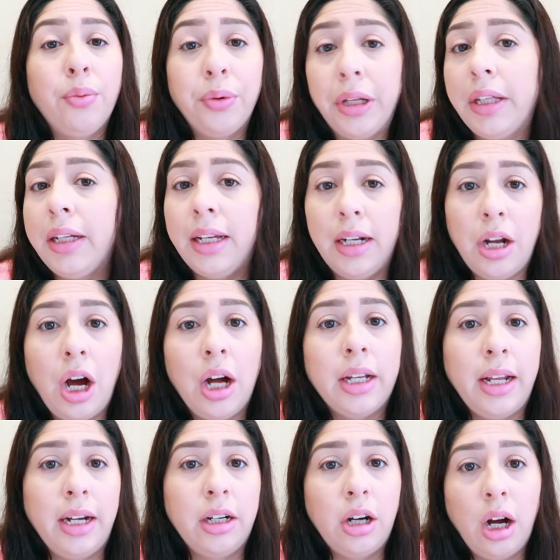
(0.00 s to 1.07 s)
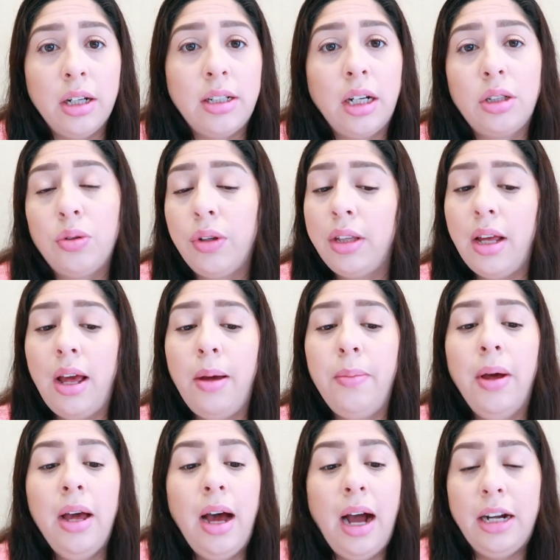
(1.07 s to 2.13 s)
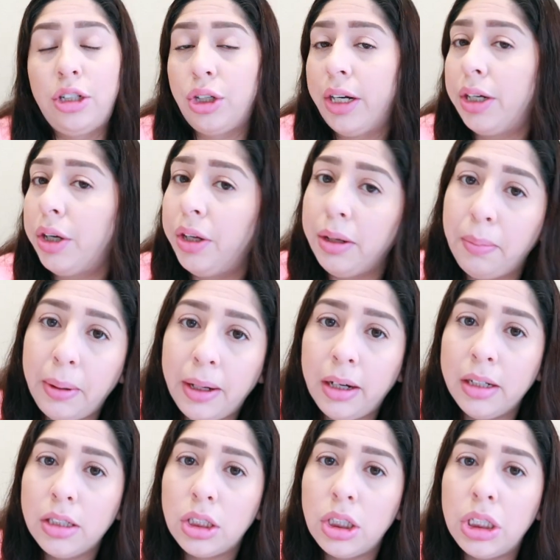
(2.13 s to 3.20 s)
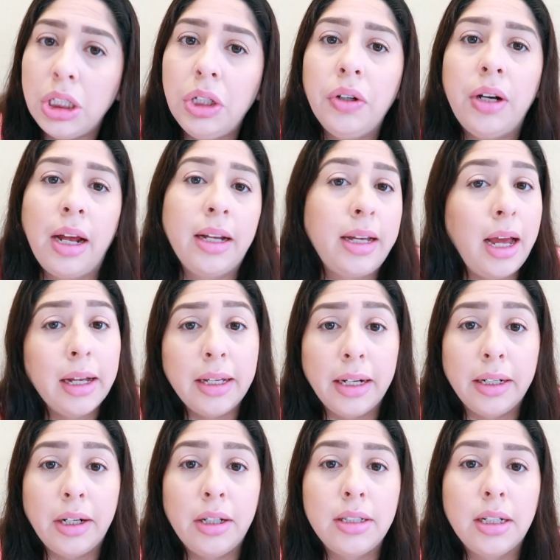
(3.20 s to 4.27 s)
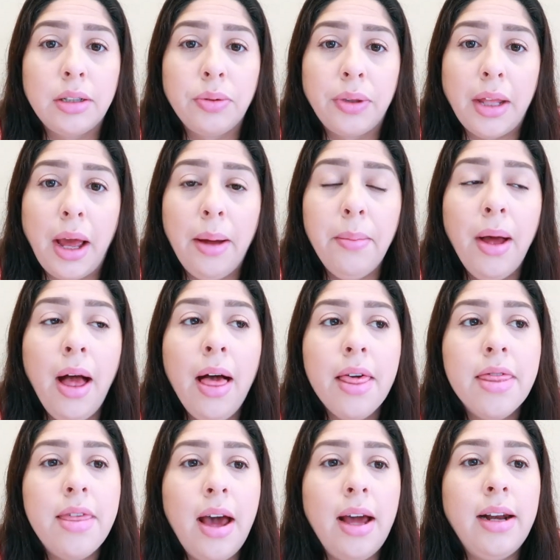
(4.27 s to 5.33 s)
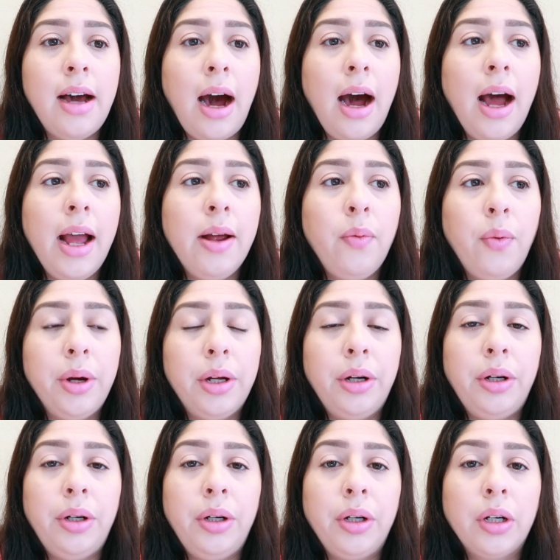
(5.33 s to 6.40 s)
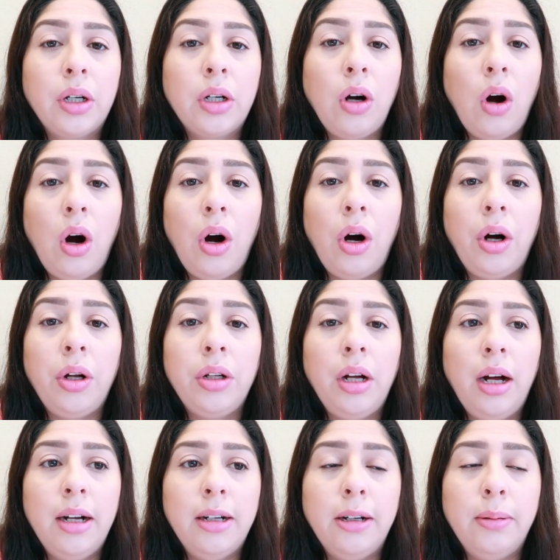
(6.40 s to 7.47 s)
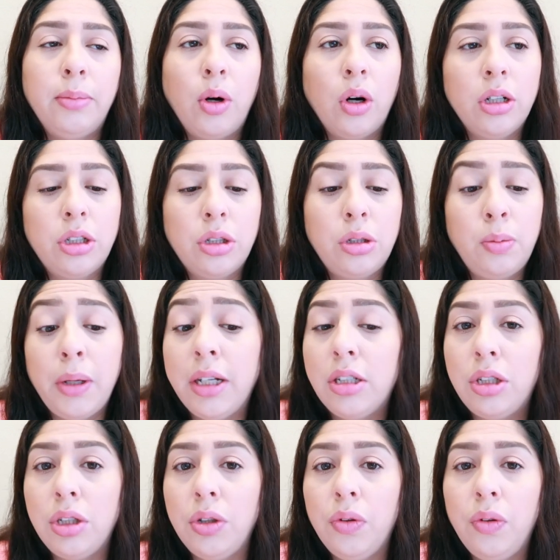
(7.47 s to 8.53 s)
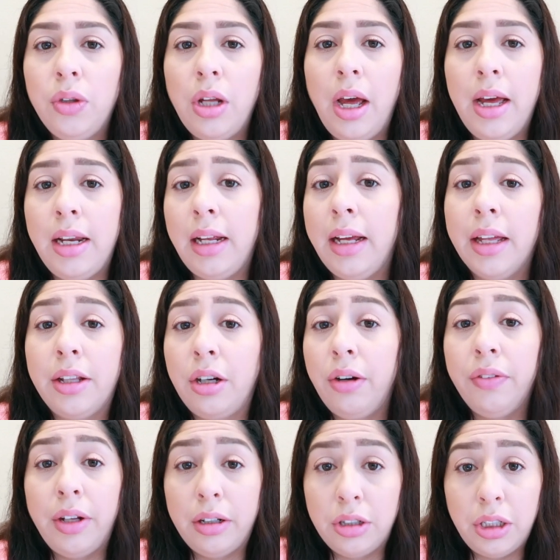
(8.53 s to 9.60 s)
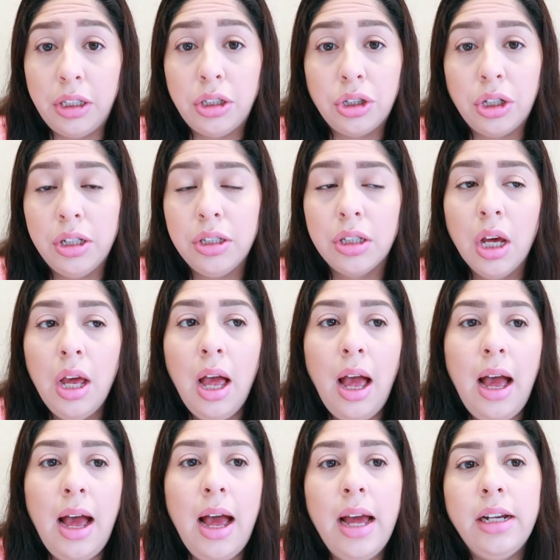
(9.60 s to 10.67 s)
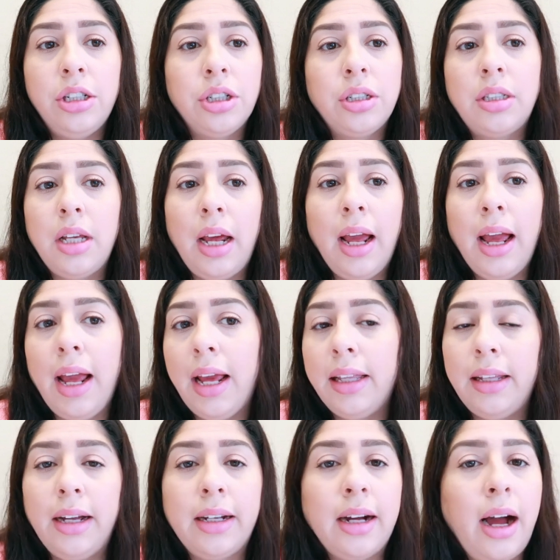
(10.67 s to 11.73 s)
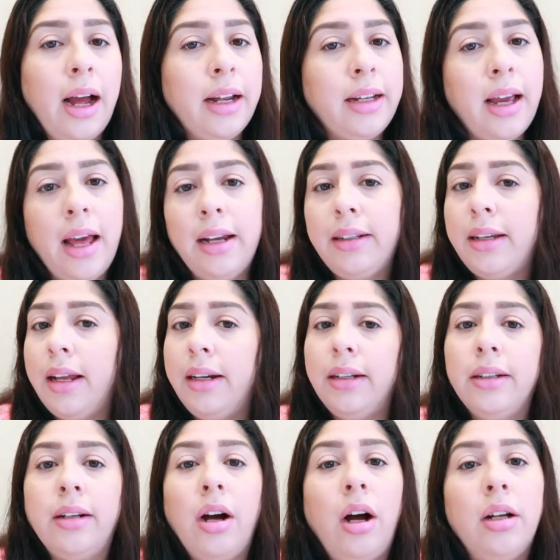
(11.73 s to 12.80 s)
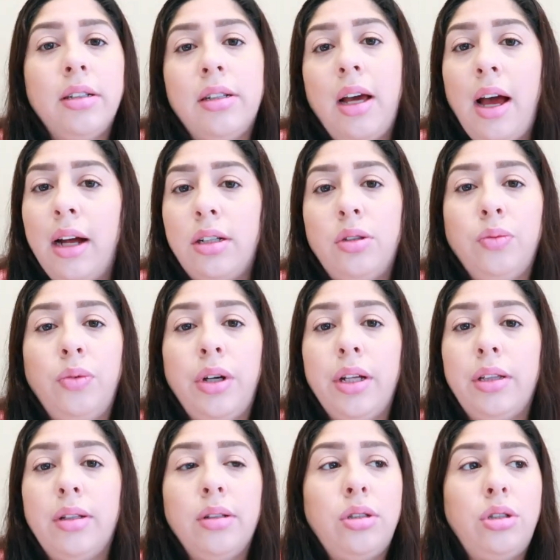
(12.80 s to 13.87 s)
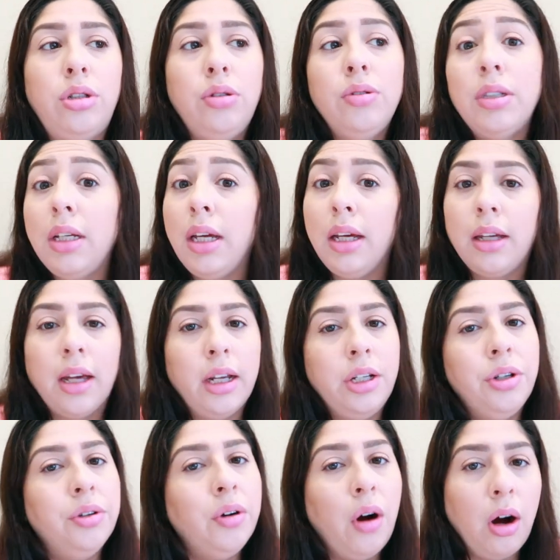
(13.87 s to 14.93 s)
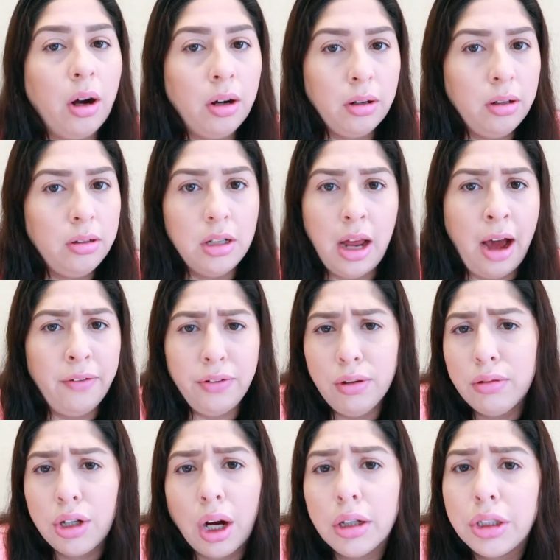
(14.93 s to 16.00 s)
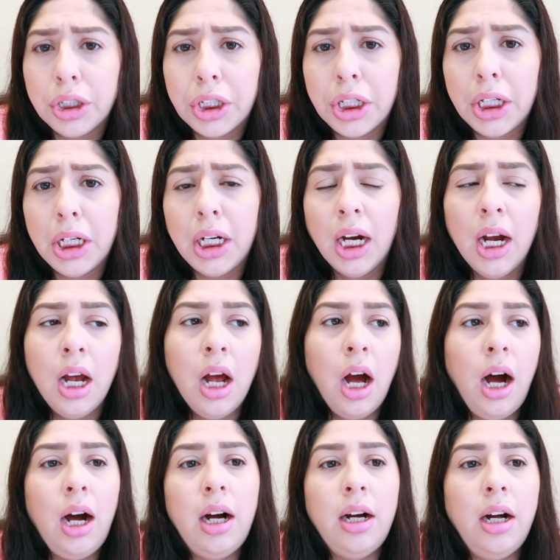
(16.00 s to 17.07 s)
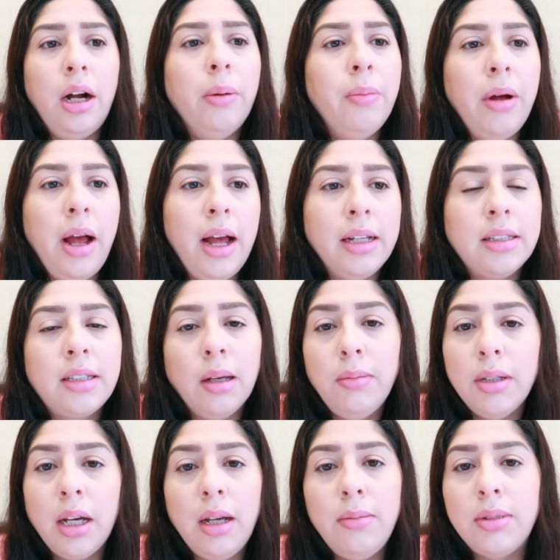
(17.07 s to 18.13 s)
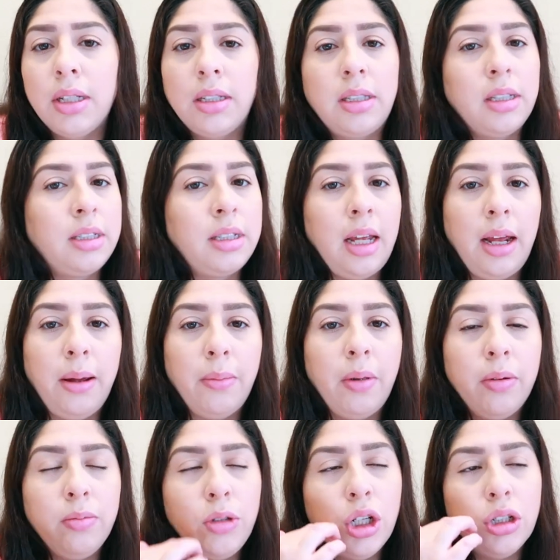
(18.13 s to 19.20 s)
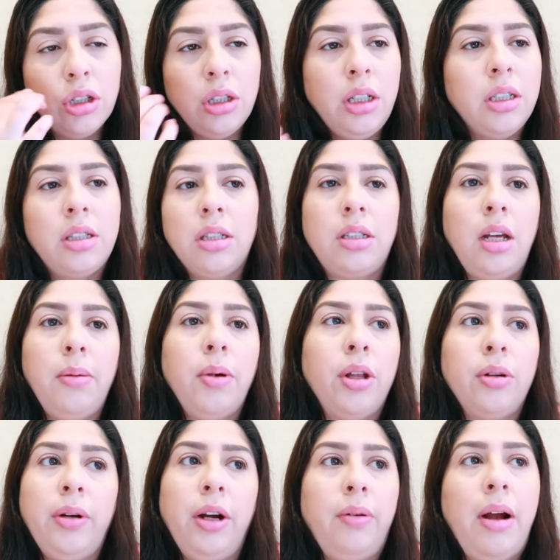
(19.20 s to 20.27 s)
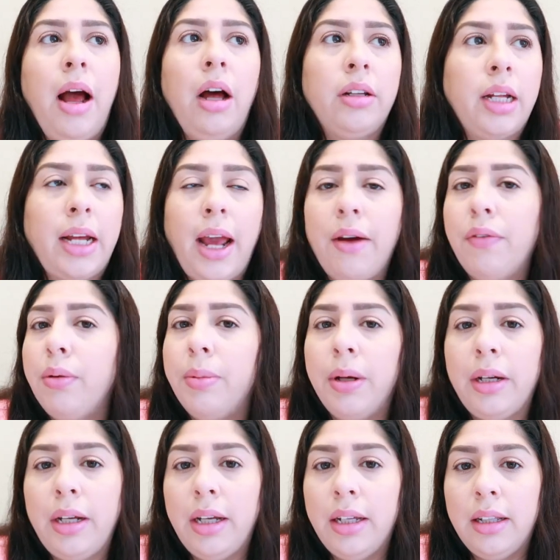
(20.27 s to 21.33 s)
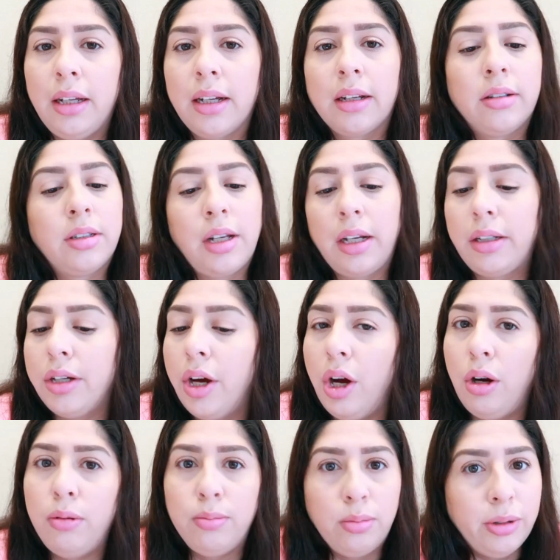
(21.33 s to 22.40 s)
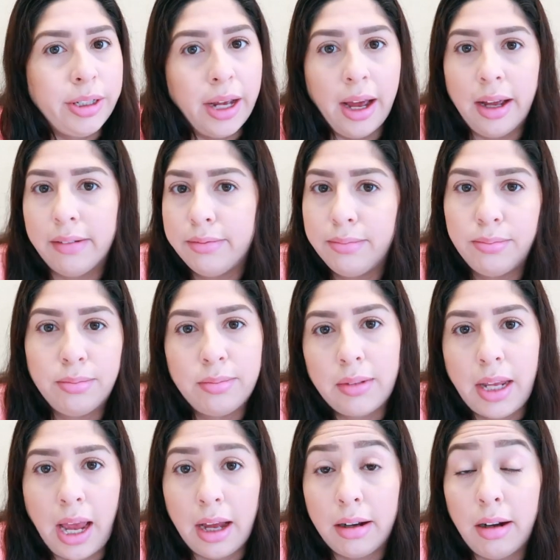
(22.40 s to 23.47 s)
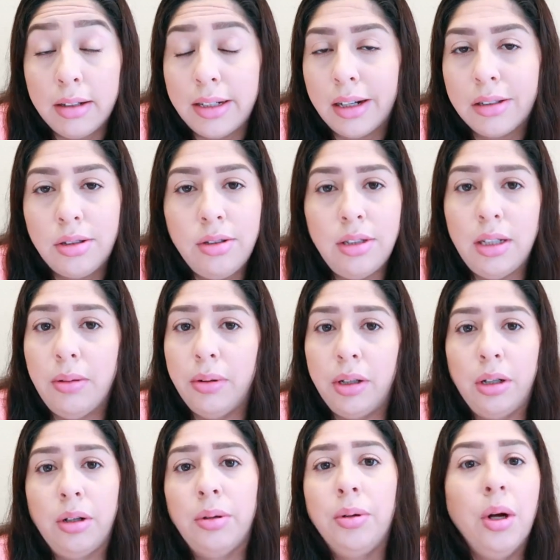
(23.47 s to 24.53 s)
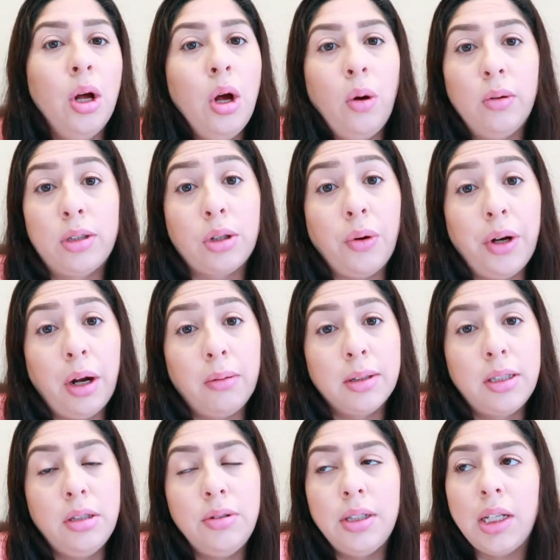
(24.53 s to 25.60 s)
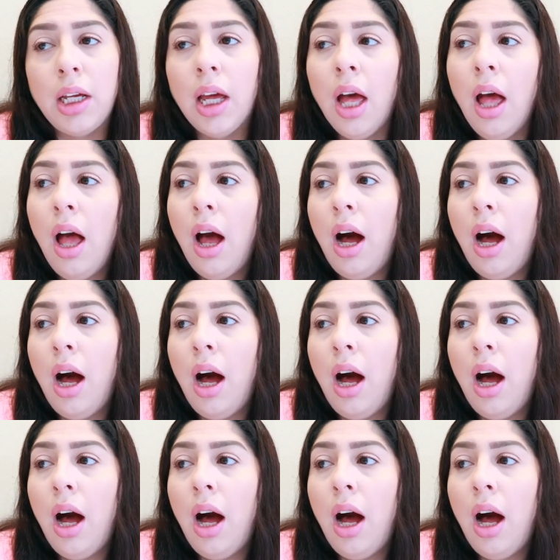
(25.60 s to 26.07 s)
really cannot get in contact with them, I try calling parents too and I can't get in contact with them, then I will call um, or speak to any other of their teachers and just say, hey, like I can't get in contact with Susie. Can you have you talked to her um, and sometimes it's the same usually it's the same all the way around like everybody like was like no we can't can't contact Susie, we don't know what's going on with Susie.